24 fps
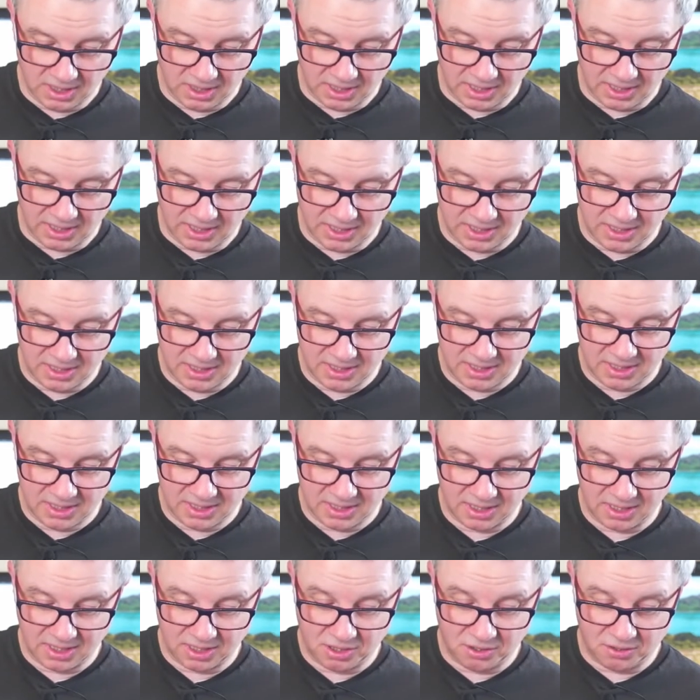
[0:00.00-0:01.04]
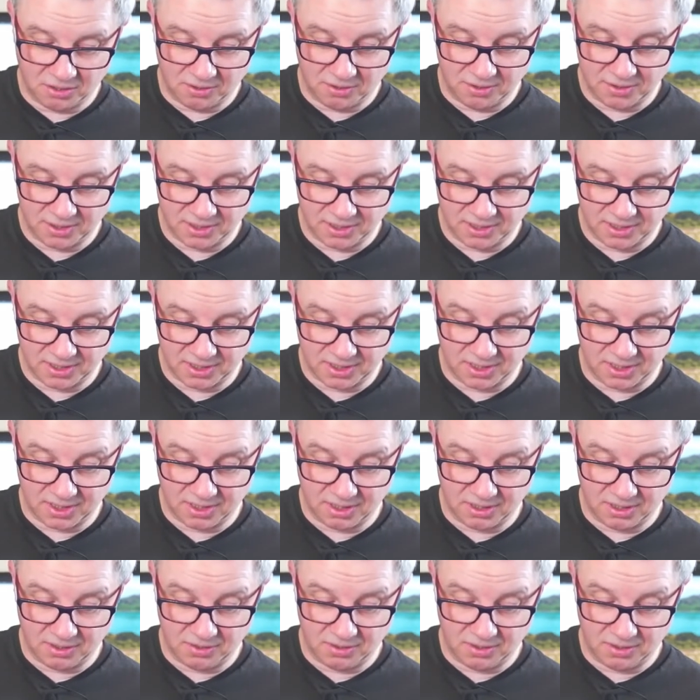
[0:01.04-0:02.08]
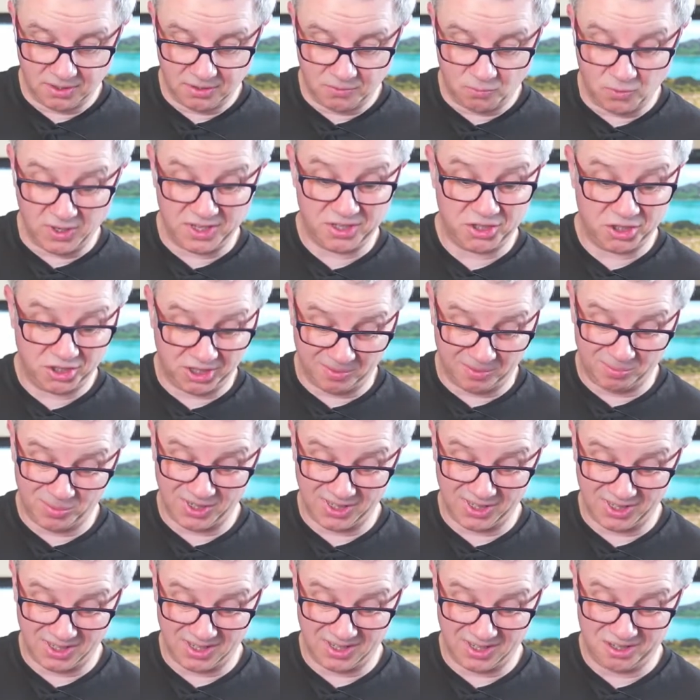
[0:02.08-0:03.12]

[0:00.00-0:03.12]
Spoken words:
And it cost, with shipping,